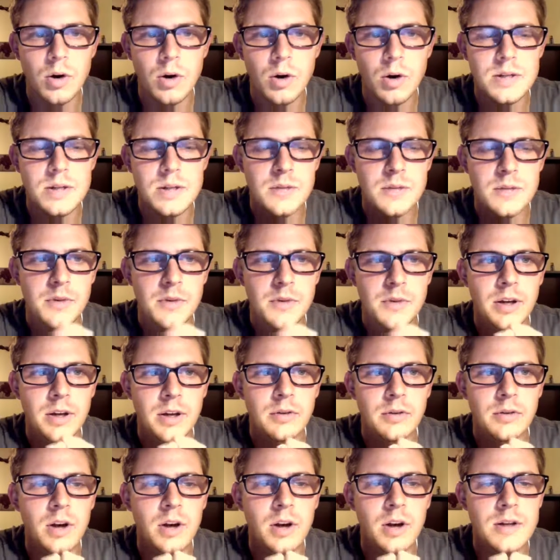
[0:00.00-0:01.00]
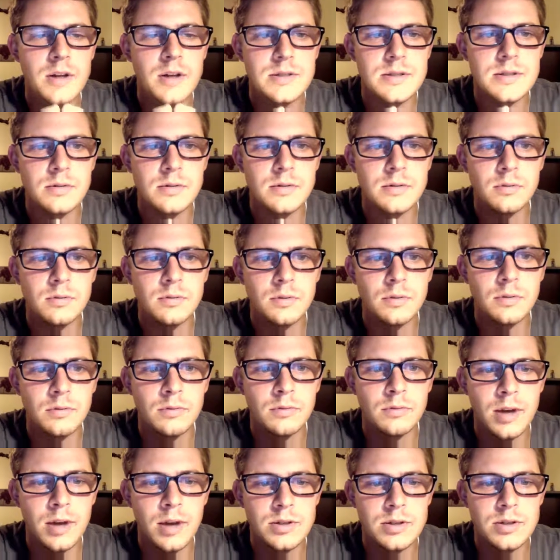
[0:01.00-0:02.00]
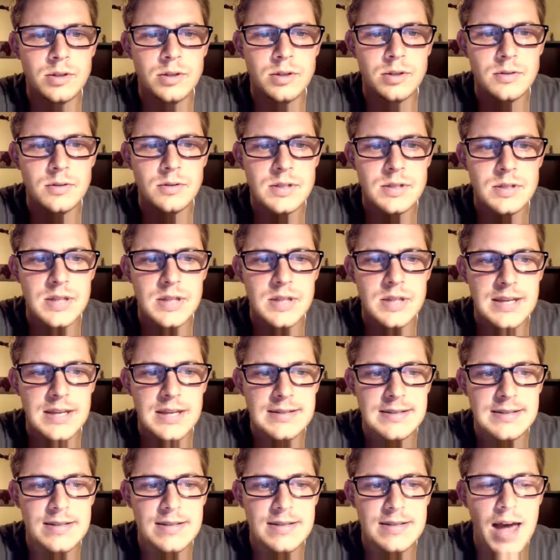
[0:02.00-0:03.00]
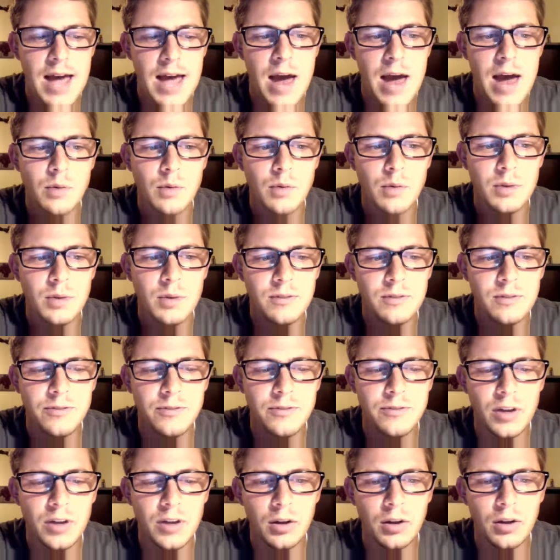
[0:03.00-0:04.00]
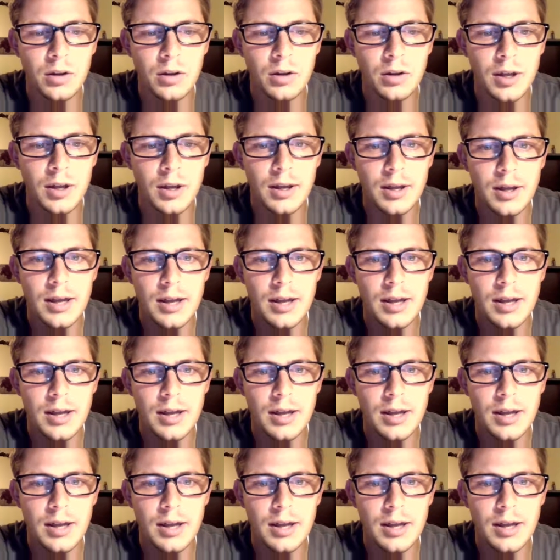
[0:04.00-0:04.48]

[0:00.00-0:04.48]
our summary in regards to RentJuice is that we feel